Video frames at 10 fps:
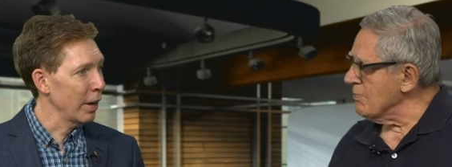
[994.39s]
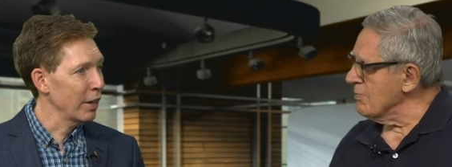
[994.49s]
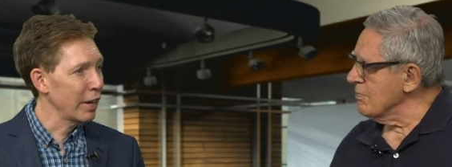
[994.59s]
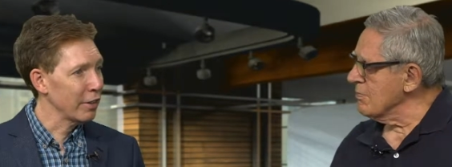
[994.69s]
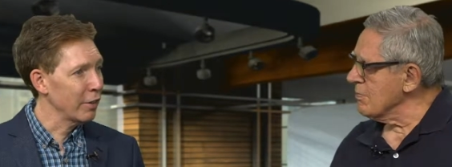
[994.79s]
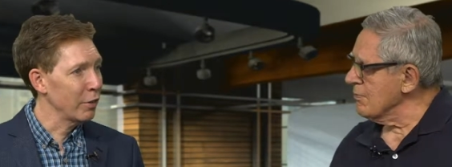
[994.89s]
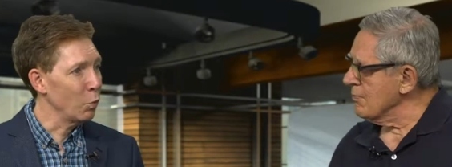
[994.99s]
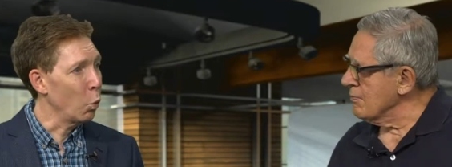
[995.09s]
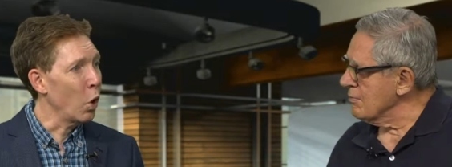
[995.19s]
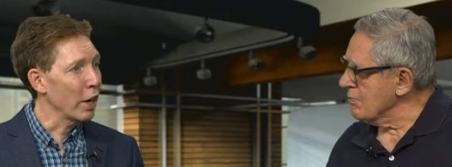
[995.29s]
Speaker 1: And that's
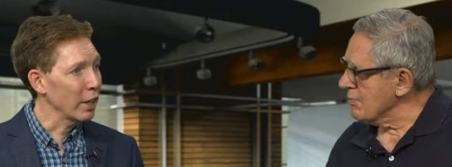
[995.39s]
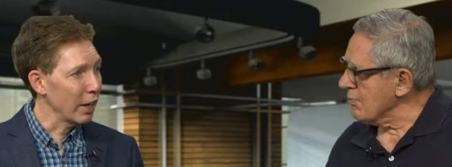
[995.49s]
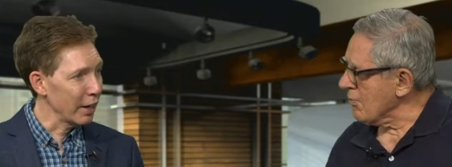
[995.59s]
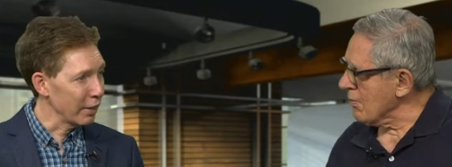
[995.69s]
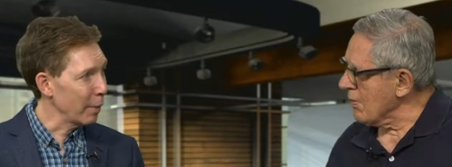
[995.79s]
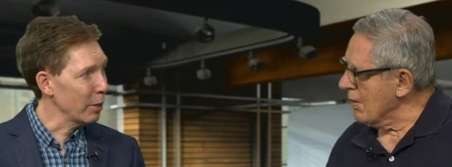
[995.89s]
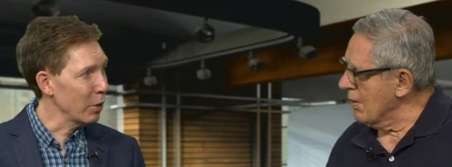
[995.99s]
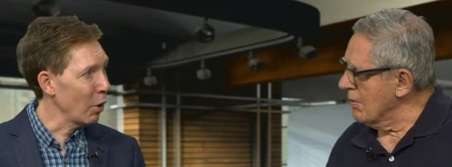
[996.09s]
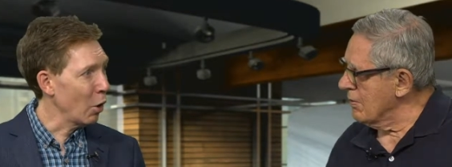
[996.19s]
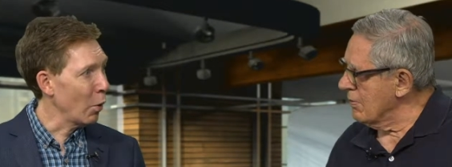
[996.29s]
one like
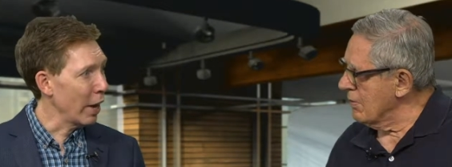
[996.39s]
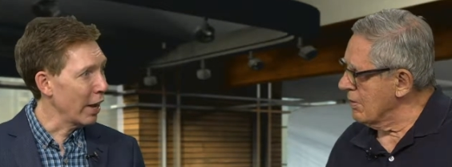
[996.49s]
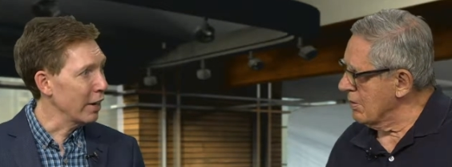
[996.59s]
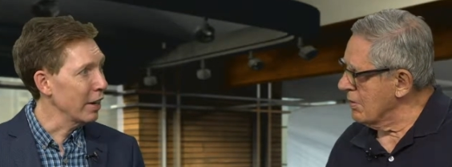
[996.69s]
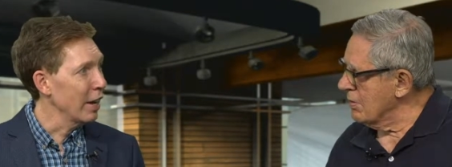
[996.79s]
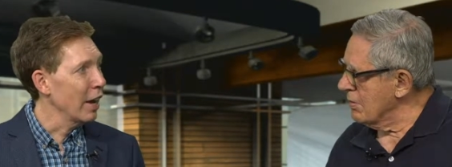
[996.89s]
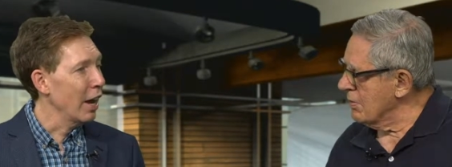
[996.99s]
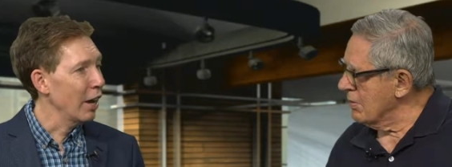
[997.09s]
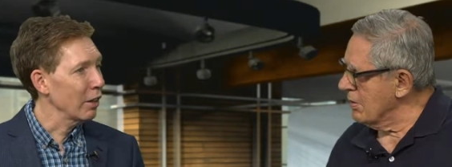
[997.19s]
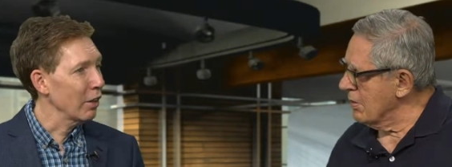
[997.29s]
W O N,
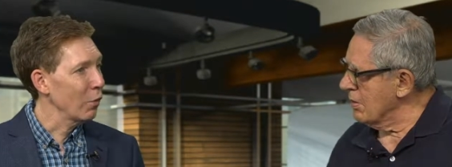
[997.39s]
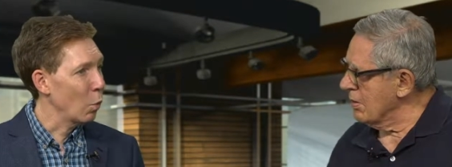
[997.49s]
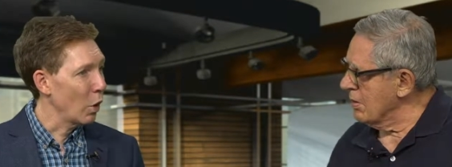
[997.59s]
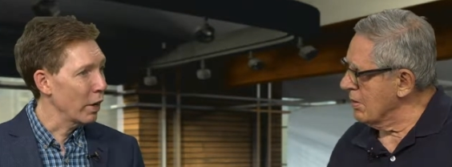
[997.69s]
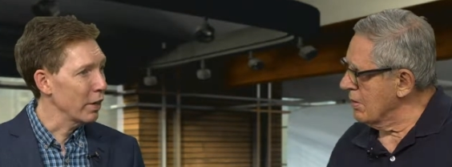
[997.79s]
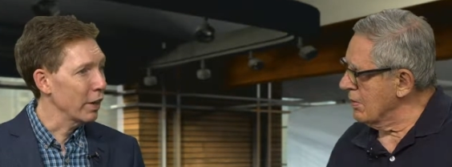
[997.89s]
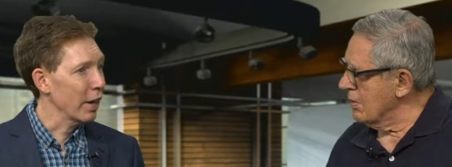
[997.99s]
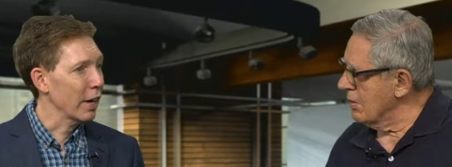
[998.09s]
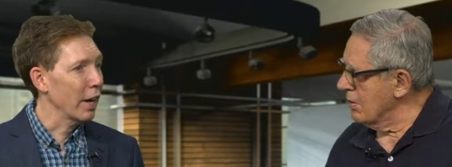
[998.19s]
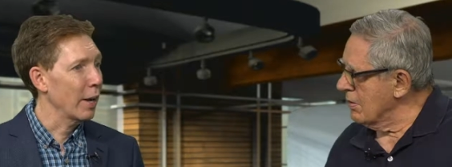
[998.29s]

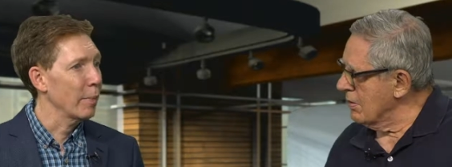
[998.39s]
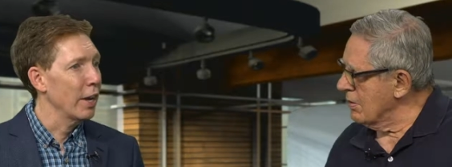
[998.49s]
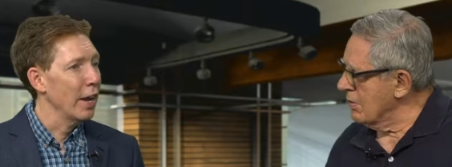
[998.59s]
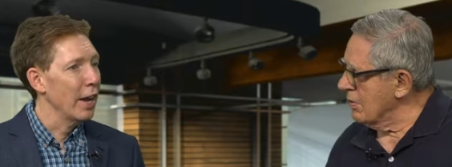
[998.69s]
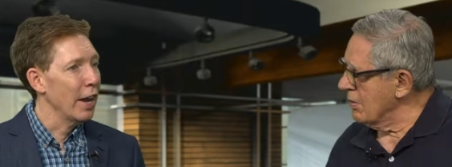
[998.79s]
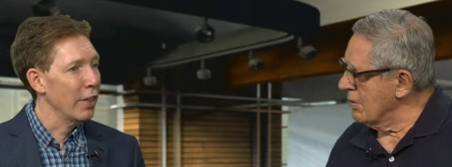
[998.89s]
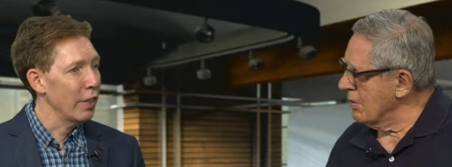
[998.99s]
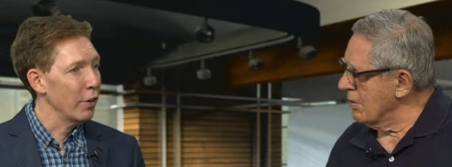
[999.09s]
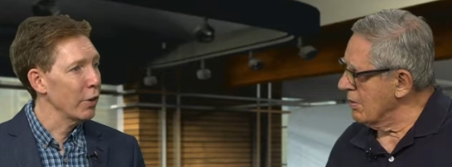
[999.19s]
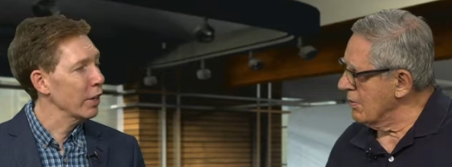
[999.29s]
howlovewon.com. And
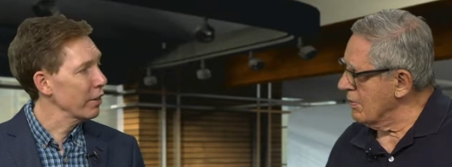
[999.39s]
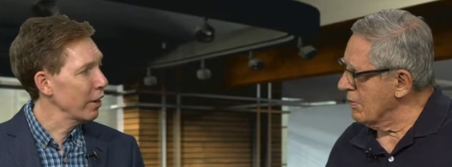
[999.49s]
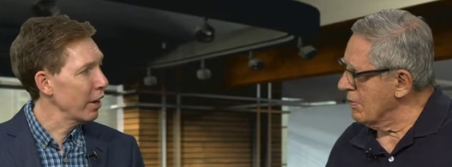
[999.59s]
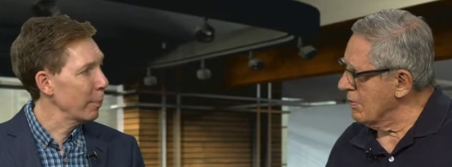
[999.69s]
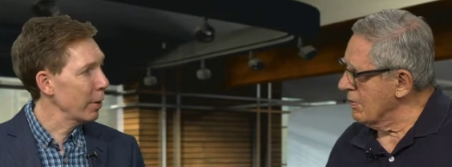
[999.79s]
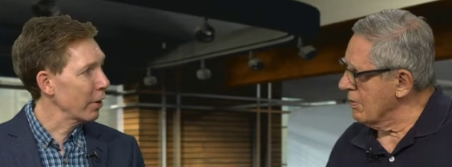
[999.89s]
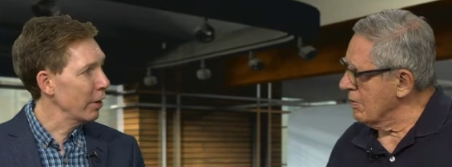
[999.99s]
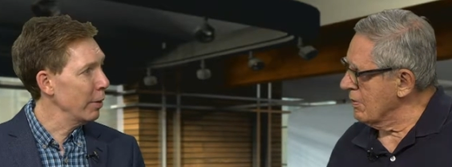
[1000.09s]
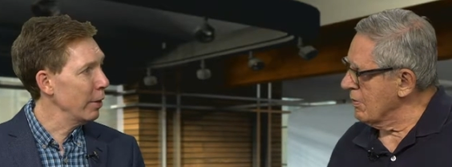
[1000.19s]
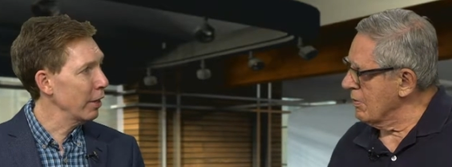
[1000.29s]
there you can sign up on our
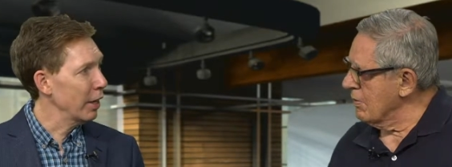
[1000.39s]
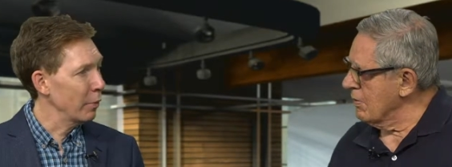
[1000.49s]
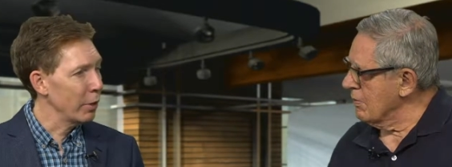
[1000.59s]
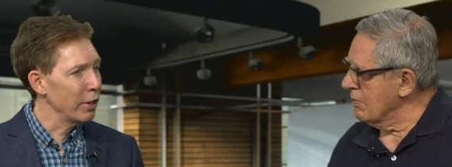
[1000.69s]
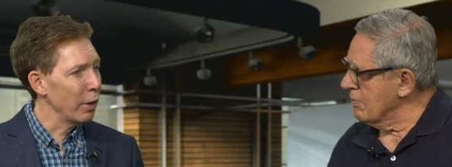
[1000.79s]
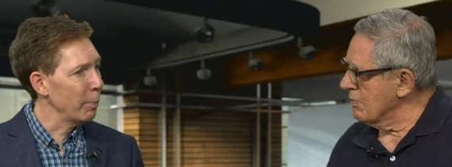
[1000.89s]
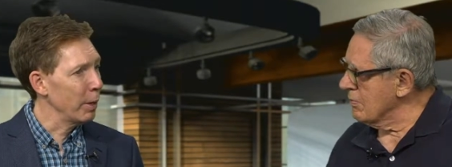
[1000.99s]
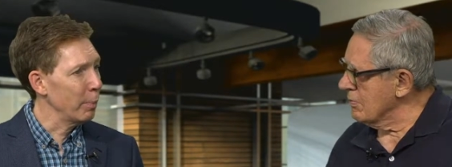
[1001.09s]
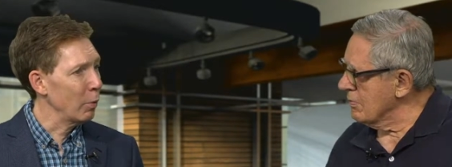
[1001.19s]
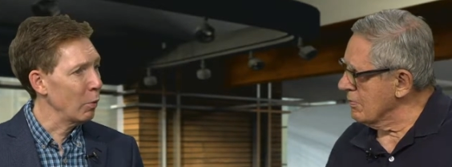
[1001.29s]
email, and we tell
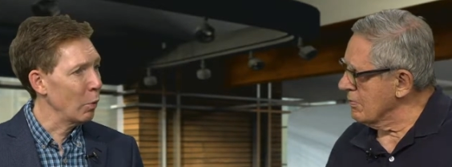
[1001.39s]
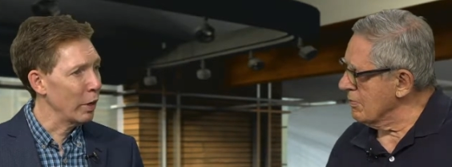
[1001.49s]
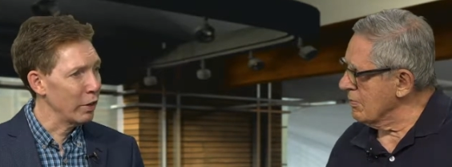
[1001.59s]
people when